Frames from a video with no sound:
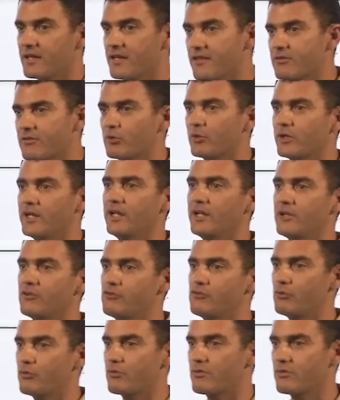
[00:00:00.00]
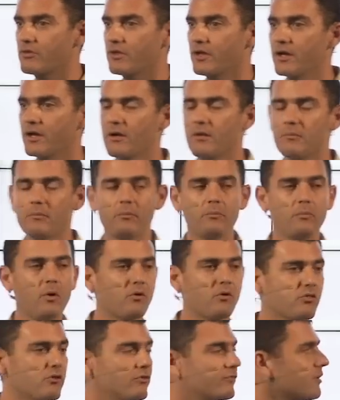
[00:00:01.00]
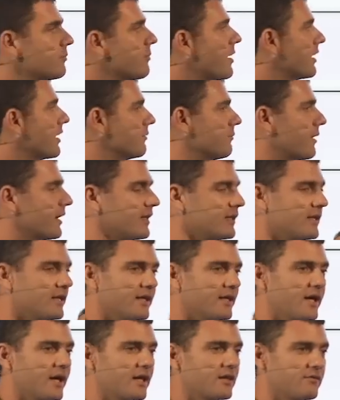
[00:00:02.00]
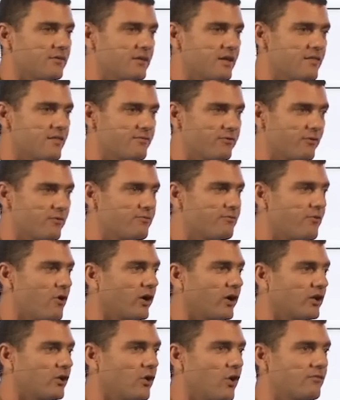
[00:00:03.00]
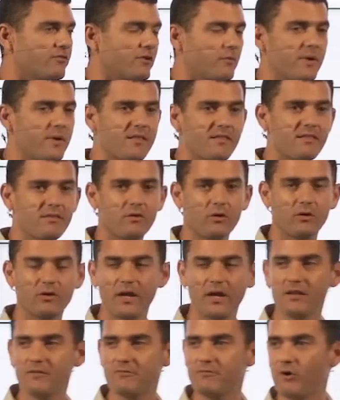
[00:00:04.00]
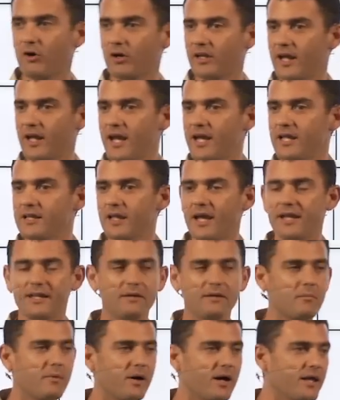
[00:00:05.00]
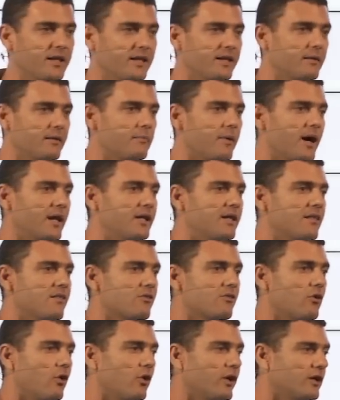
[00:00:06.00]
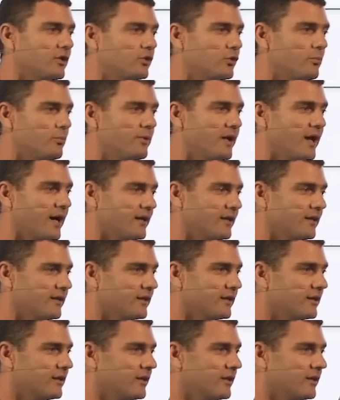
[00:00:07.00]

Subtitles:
is to killing Jews. Most of the money that they get is from foreign governments, okay, the foreign aid, and the money is going to blood,